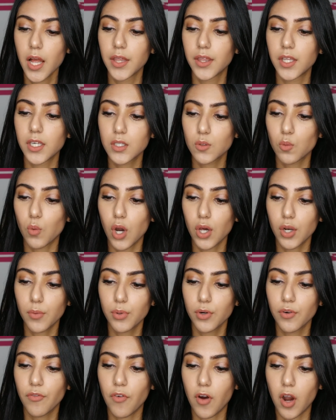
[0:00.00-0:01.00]
This
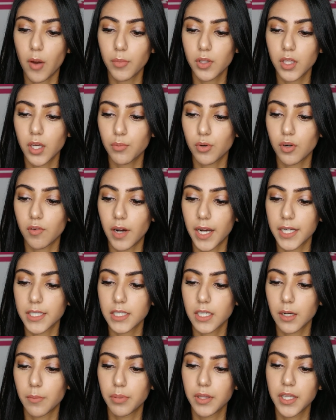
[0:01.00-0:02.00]
waterproof formula provides
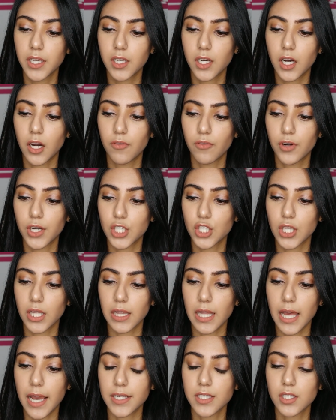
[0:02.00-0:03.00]
complete coverage that
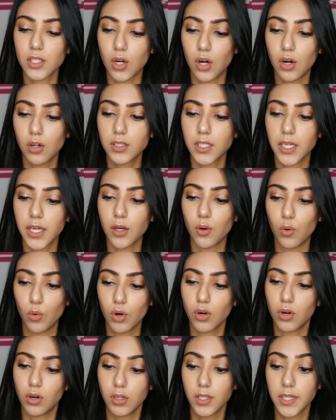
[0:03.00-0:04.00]
lasts all day or
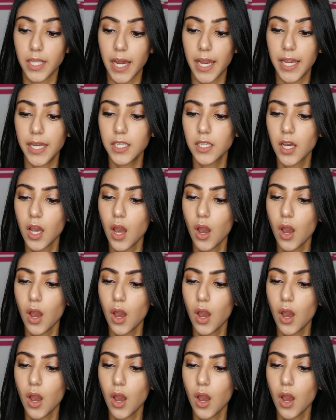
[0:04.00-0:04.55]
all night